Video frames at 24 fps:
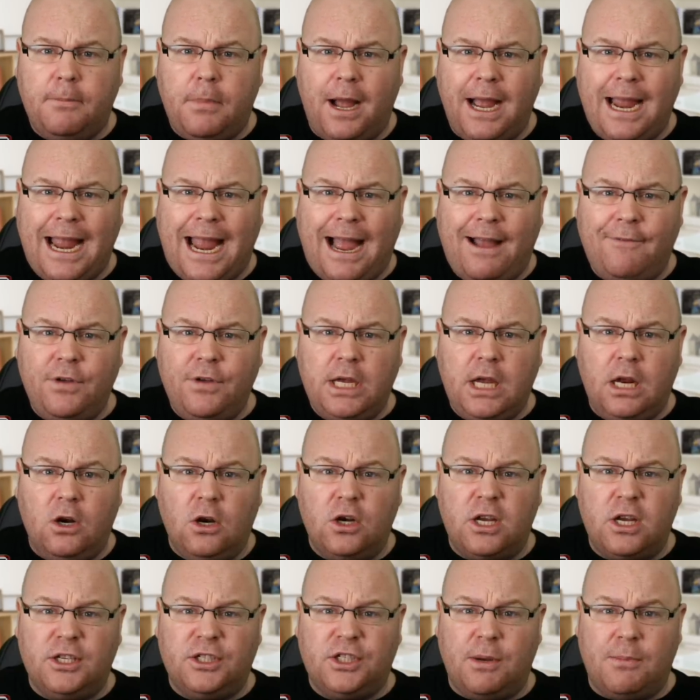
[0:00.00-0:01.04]
by having a
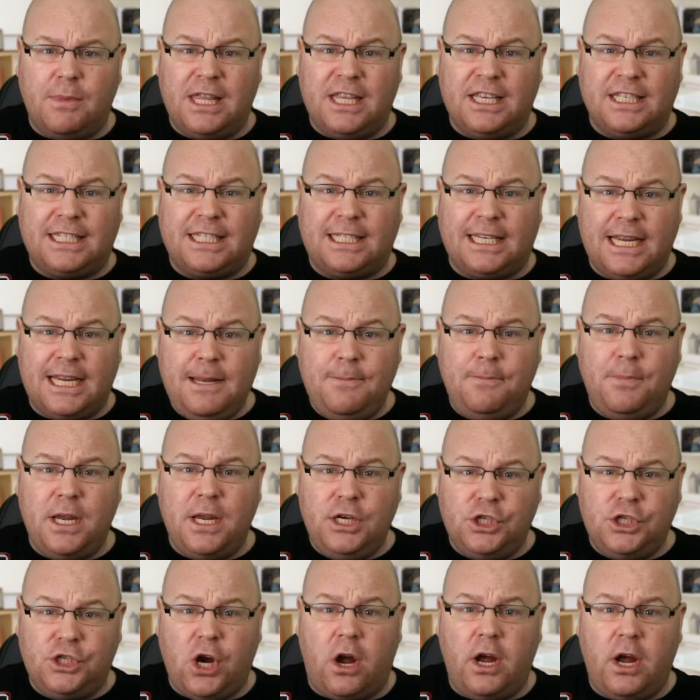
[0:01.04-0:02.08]
look at some of the
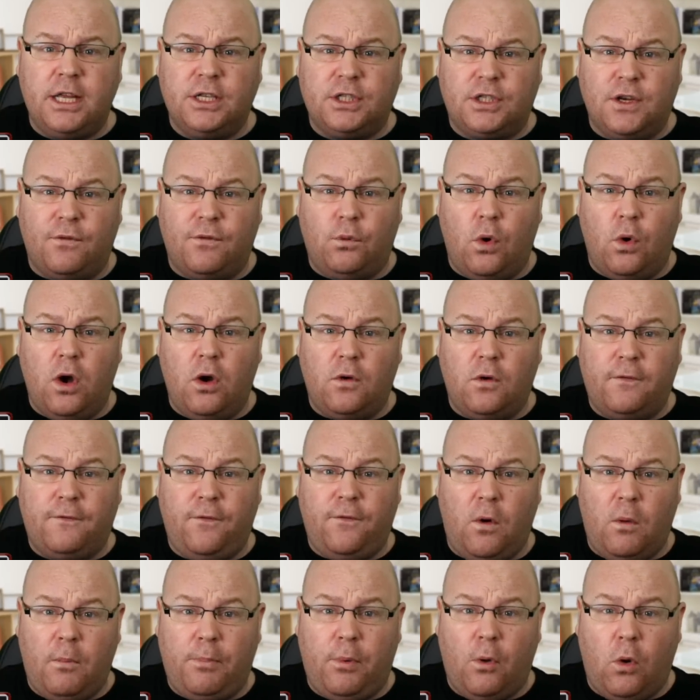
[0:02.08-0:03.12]
sleeping giants of world
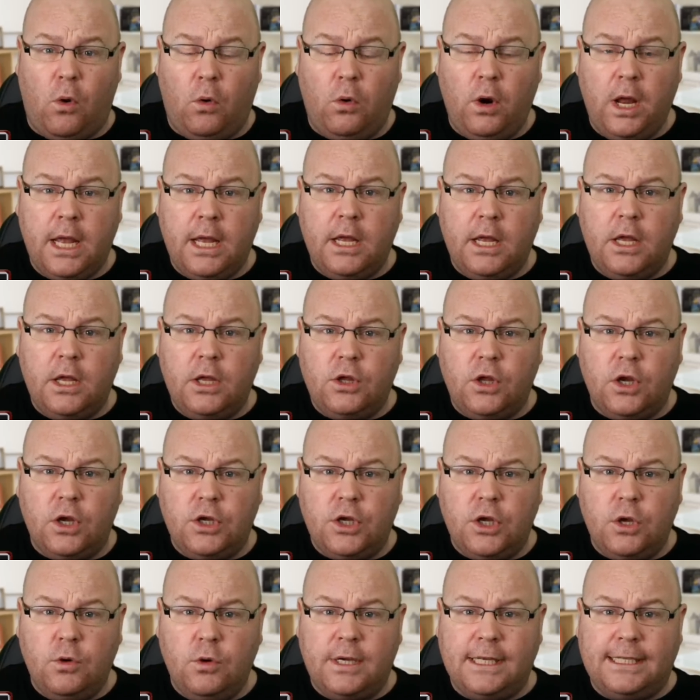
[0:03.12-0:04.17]
football that
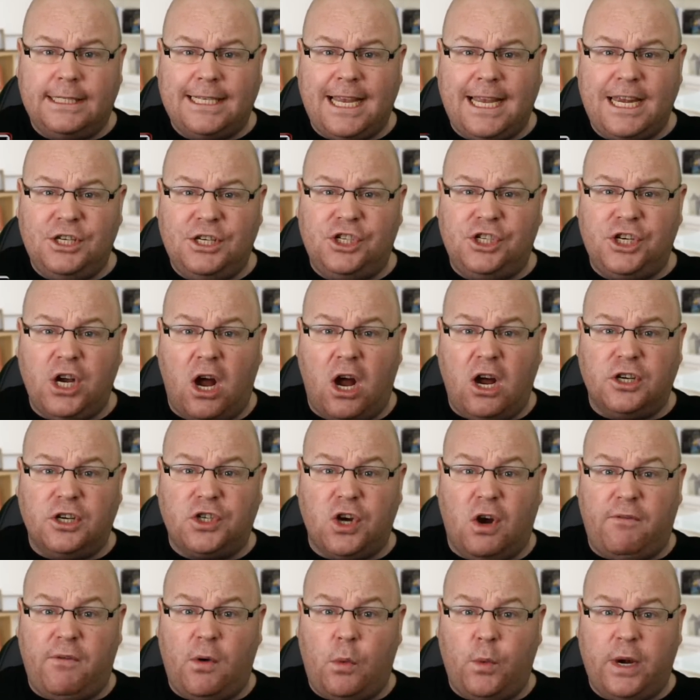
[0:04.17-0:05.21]
you could take
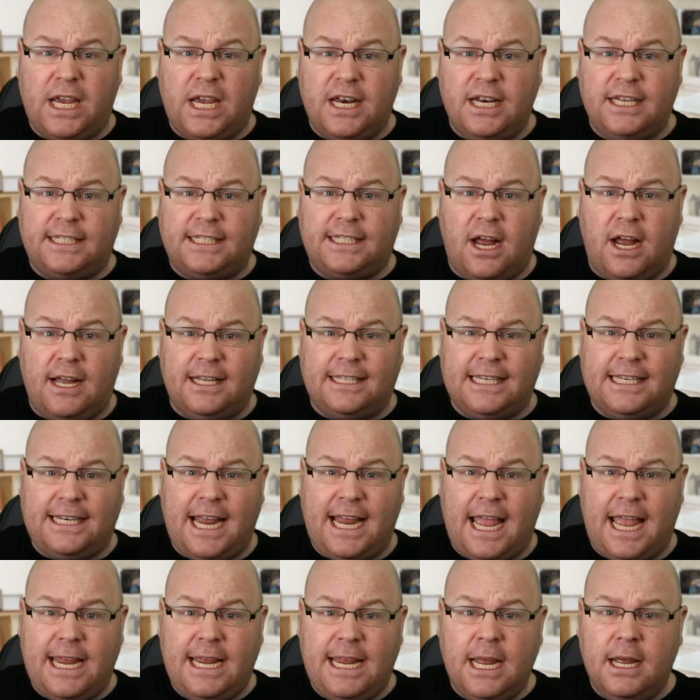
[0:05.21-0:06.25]
charge of. And we're going to start
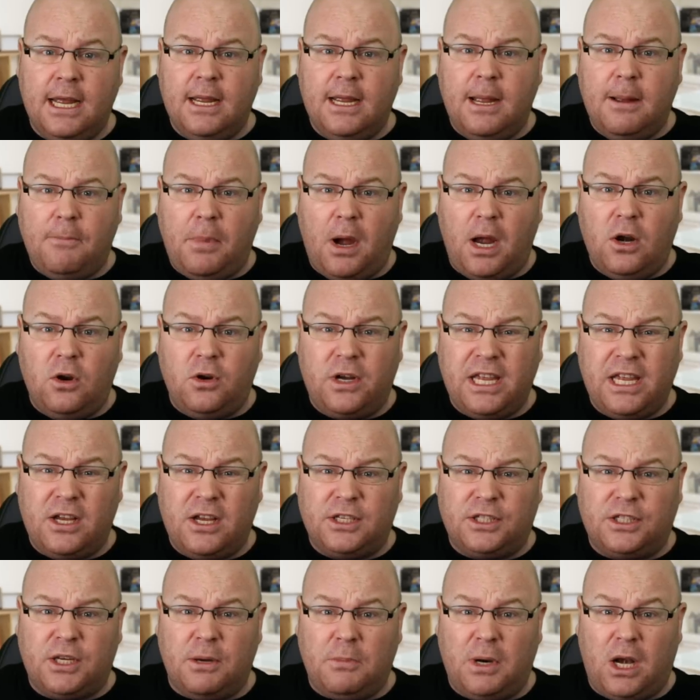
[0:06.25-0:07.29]
today by looking
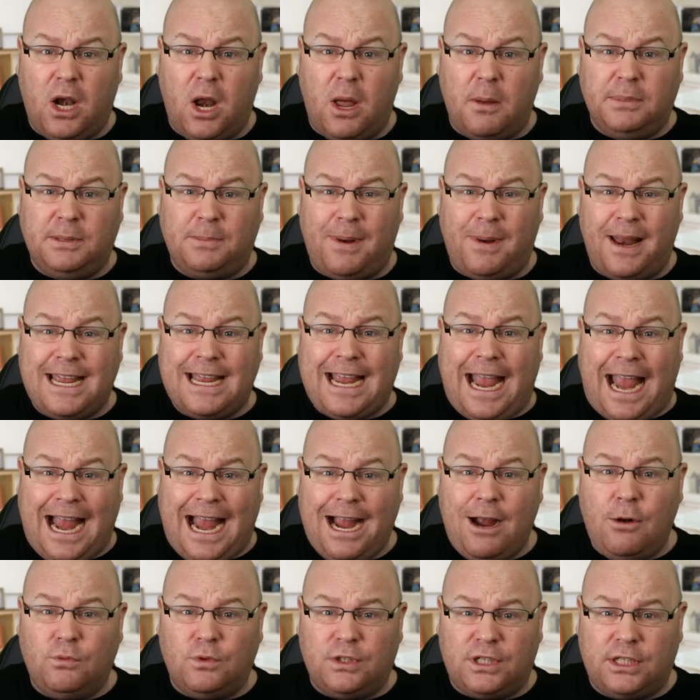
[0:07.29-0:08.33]
at some clubs playing
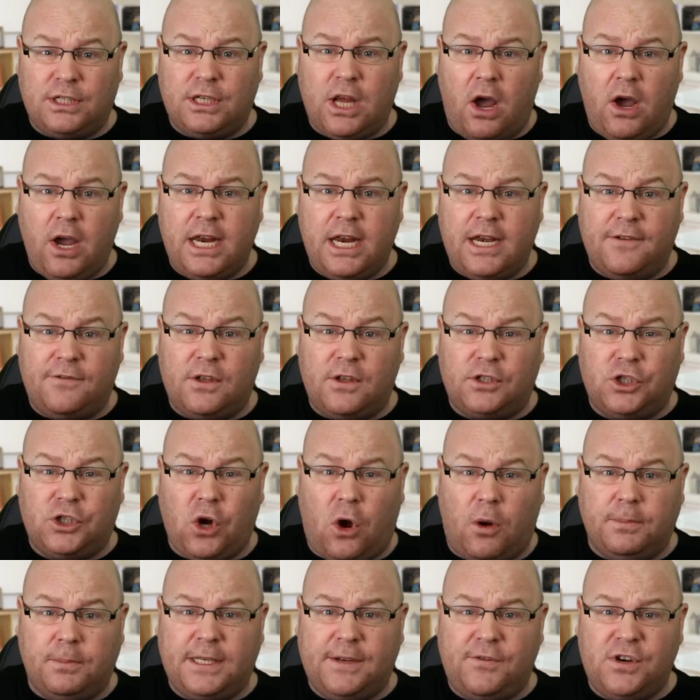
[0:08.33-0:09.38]
outside of the
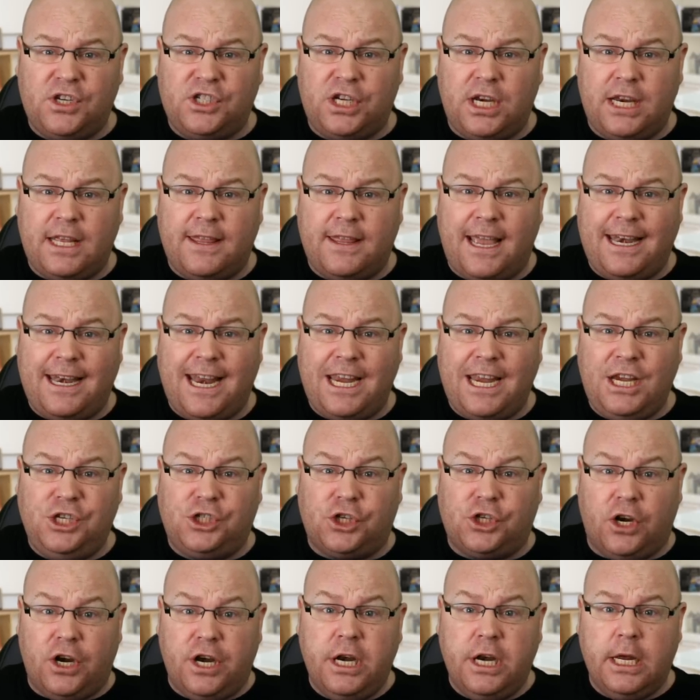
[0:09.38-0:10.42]
top division in their
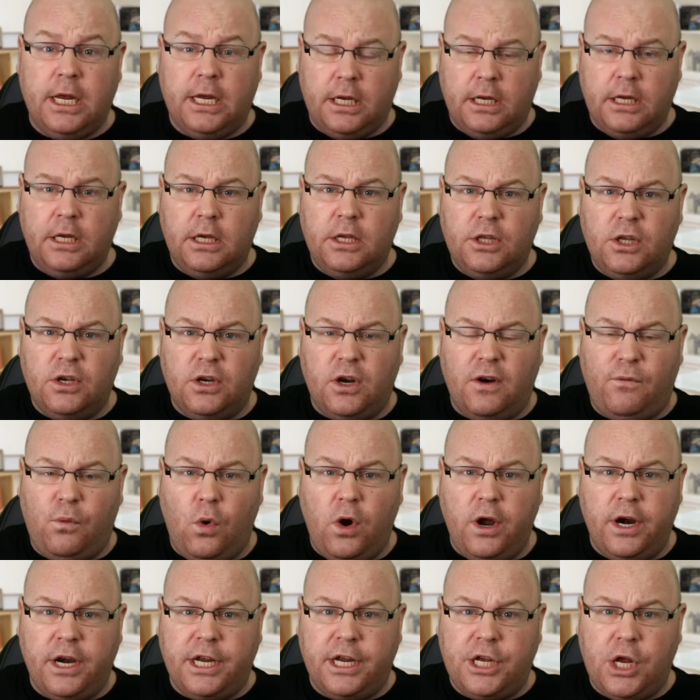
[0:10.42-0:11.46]
nation that have
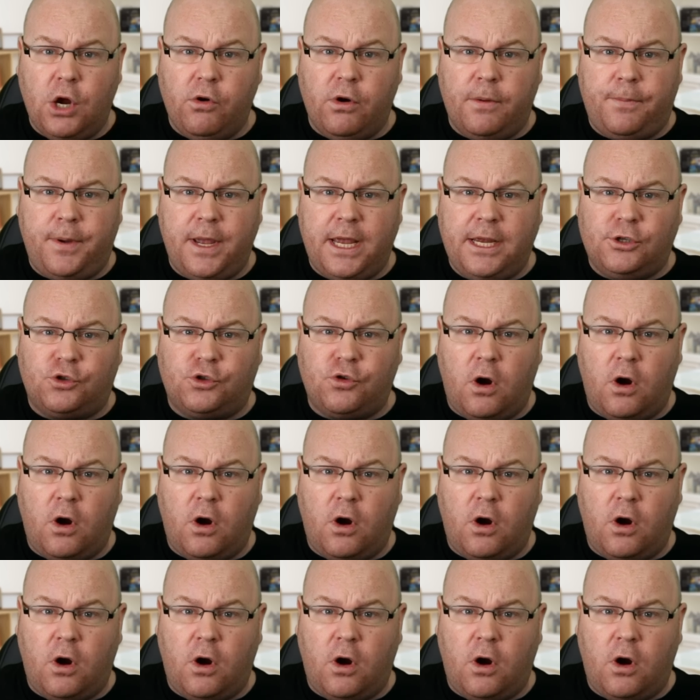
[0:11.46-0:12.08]
won a European